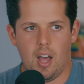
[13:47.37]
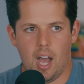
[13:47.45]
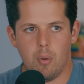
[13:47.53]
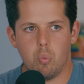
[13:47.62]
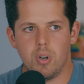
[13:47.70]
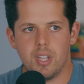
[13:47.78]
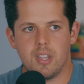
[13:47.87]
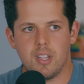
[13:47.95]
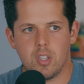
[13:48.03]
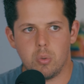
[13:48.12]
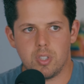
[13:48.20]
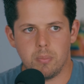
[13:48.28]
I really
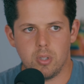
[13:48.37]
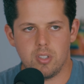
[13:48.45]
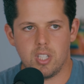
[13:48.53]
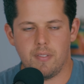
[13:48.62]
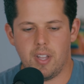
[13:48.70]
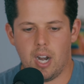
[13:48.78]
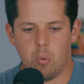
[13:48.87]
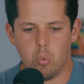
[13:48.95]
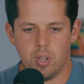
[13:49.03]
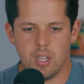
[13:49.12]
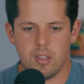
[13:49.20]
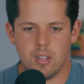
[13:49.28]
think there was some good stuff, and I
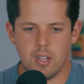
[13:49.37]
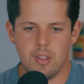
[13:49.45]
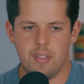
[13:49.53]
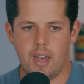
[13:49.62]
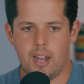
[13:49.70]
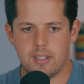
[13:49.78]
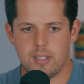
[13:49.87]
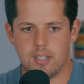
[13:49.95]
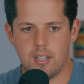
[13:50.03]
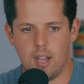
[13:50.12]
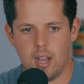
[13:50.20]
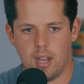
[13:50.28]
really think
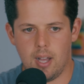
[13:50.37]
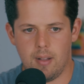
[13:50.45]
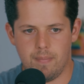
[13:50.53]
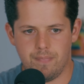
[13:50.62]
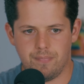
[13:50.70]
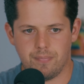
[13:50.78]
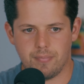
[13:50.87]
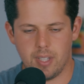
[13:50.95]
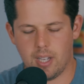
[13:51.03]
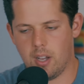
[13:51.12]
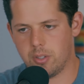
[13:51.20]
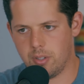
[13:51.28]
that um,
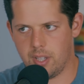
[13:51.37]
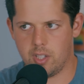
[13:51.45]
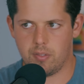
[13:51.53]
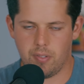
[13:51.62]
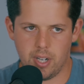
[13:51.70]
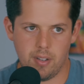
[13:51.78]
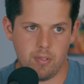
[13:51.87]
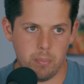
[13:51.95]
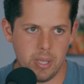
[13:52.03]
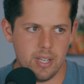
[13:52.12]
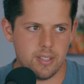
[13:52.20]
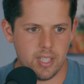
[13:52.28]
I also think it's funny for
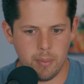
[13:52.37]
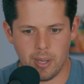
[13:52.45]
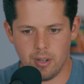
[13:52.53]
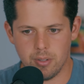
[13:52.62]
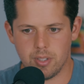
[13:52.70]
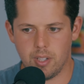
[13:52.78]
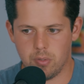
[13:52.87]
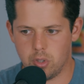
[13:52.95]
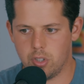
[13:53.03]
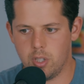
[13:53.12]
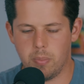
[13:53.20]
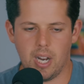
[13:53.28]
me to say my own stuff
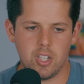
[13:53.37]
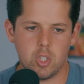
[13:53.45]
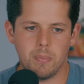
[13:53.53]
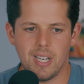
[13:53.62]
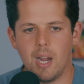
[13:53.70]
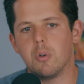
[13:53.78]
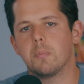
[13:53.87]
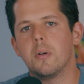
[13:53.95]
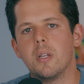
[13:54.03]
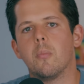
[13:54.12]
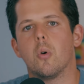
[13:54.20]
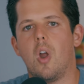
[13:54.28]
is good, but I just mean I was
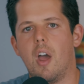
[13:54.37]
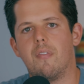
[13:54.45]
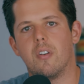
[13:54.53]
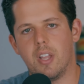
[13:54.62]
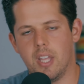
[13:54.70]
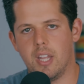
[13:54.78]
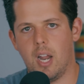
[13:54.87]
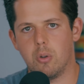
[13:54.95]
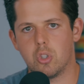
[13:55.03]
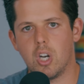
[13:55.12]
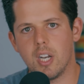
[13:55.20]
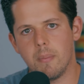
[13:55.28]
putting more effort in. I
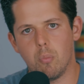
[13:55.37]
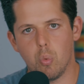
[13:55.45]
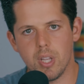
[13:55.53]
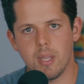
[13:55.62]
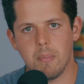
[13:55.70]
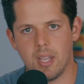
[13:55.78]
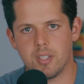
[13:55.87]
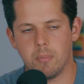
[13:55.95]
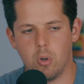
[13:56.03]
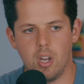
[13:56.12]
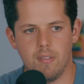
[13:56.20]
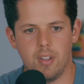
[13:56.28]
was trying to really make
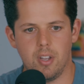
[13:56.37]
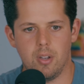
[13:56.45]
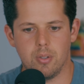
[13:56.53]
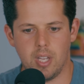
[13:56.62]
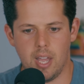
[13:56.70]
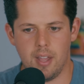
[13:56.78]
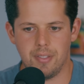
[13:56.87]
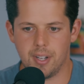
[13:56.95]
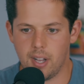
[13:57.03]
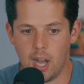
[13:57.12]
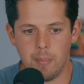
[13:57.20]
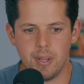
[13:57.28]
some great videos, and the
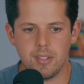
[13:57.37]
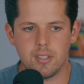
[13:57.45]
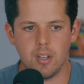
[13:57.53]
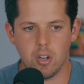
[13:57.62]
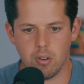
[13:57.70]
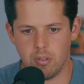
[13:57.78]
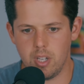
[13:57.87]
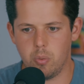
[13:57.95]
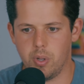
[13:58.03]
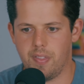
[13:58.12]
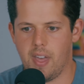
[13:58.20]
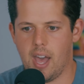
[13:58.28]
comments agreed
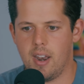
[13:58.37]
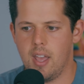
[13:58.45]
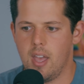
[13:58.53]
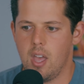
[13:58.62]
with that.